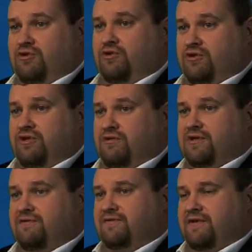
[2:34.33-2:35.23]
good
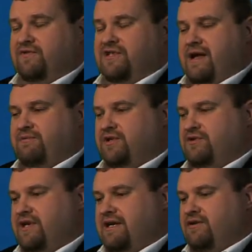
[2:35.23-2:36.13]
use of, of
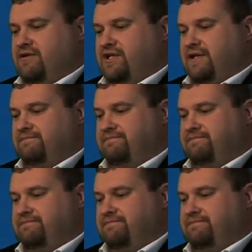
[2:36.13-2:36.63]
snapshot technology.